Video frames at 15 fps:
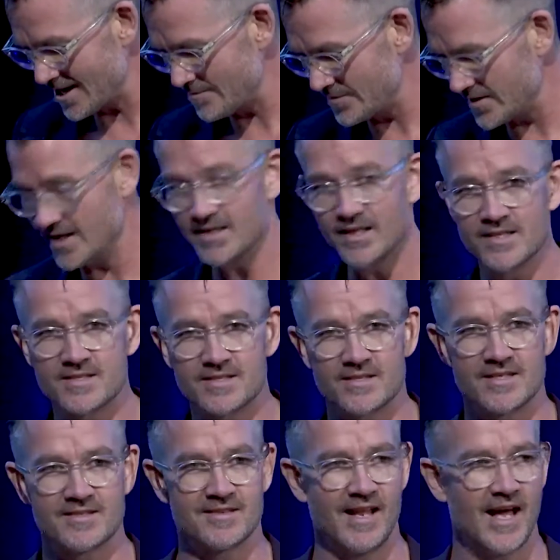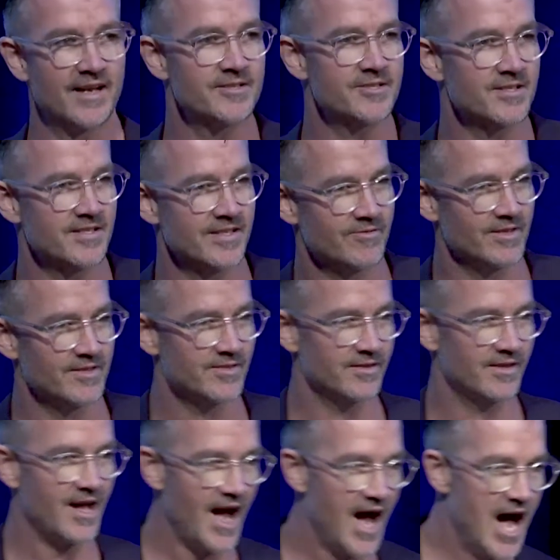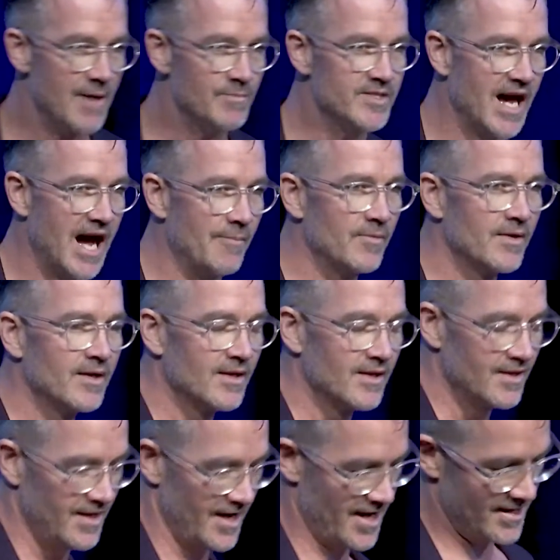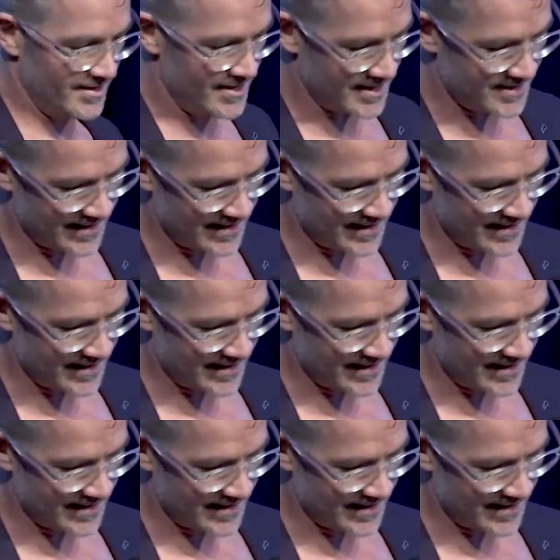it's lunch, because everyone sort of carbs up and gets a